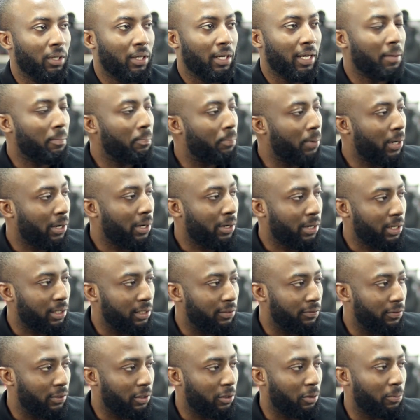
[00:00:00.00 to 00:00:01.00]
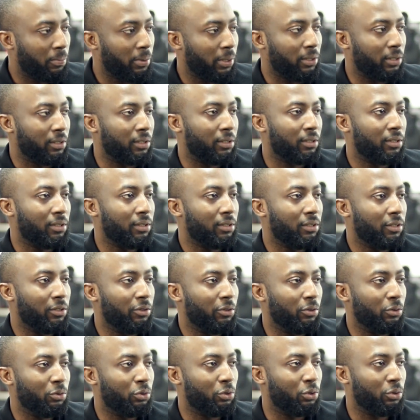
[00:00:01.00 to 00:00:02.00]
empower developers,
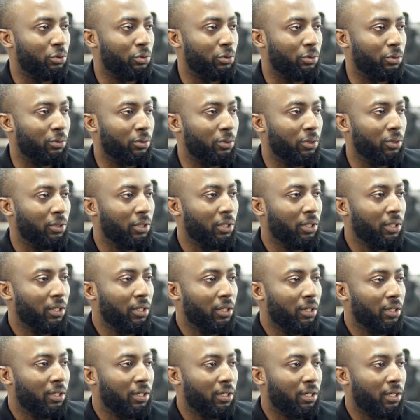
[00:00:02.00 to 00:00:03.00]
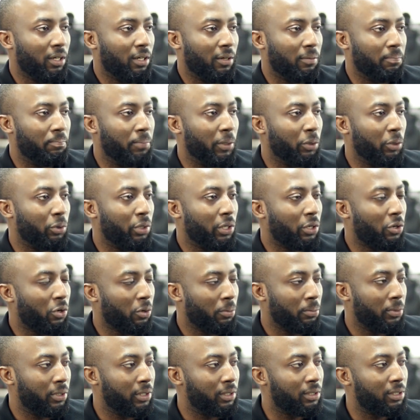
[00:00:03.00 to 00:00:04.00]
to build a
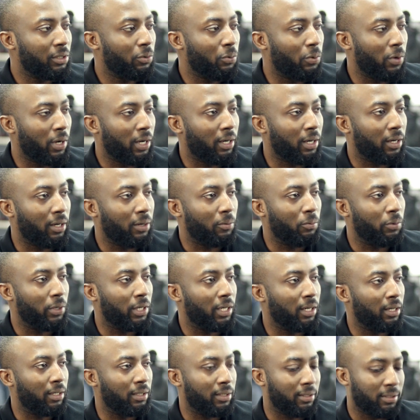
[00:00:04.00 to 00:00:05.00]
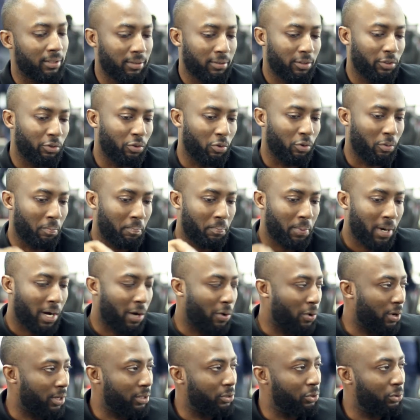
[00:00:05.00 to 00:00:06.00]
community where we can,
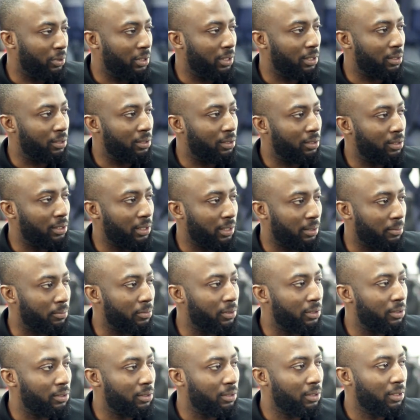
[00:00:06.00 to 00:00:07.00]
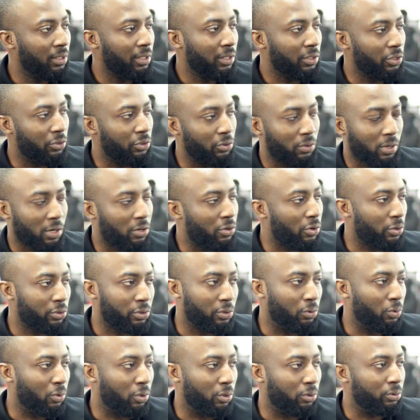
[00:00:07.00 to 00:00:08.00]
power today's teams, across
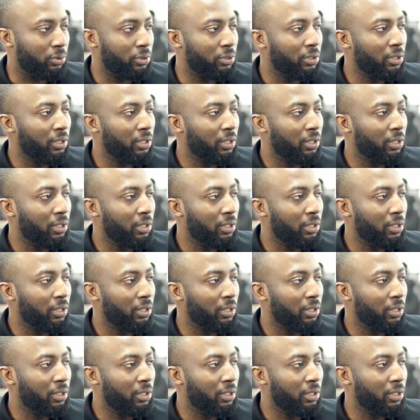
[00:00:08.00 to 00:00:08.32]
the world.